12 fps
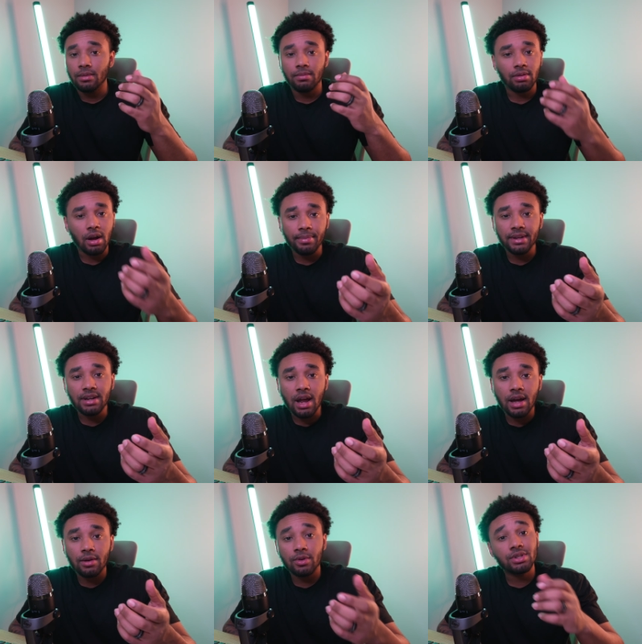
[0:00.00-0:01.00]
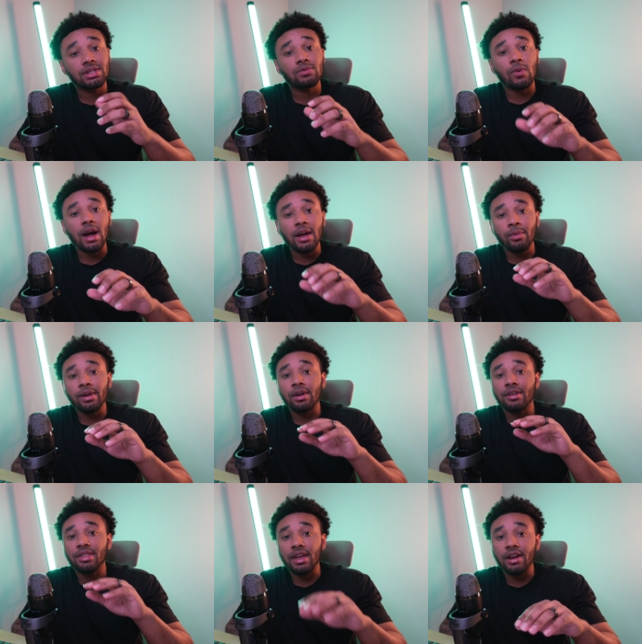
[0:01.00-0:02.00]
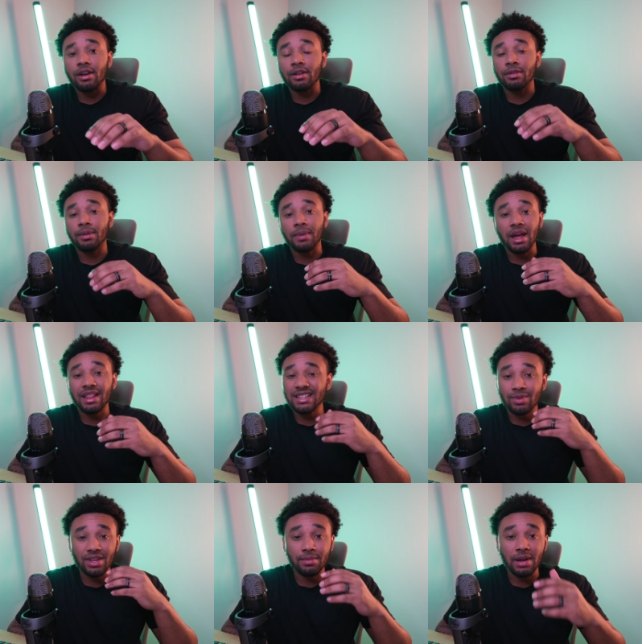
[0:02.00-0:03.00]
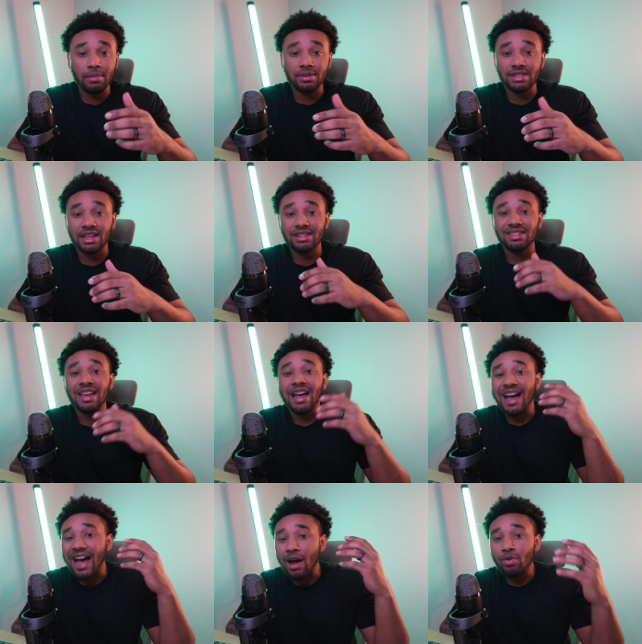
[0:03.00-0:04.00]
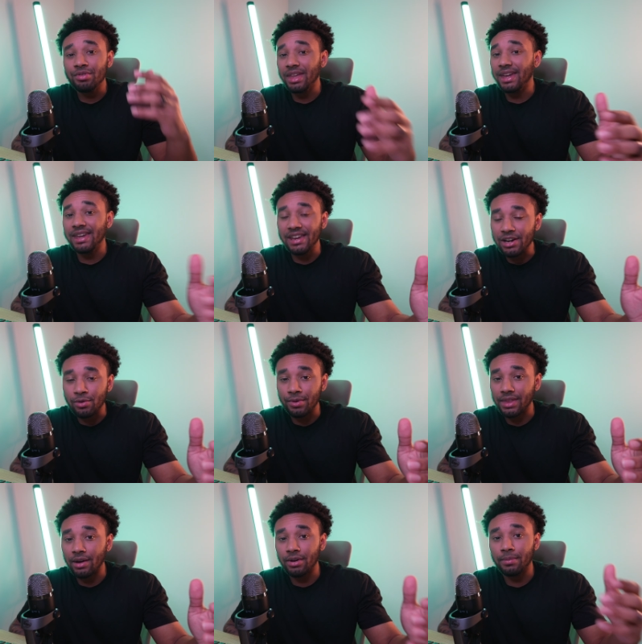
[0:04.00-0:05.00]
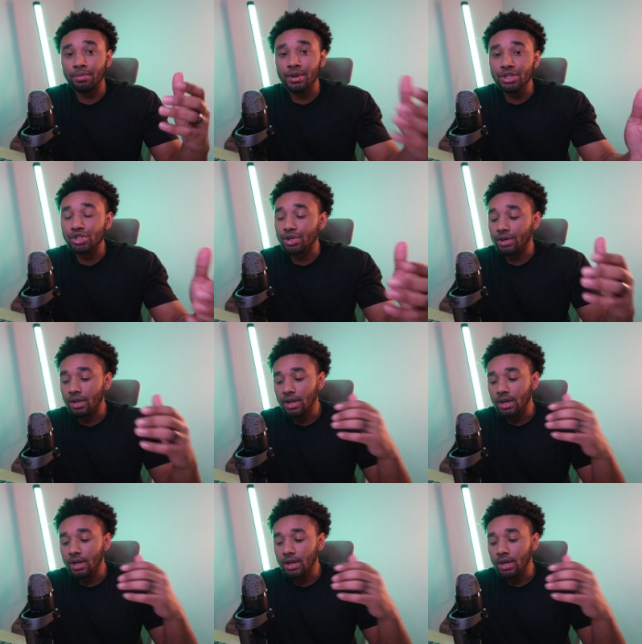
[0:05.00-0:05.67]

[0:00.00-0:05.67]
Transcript: Probably not, which is why we are there. That's why the Bible says, How will they hear without a preacher?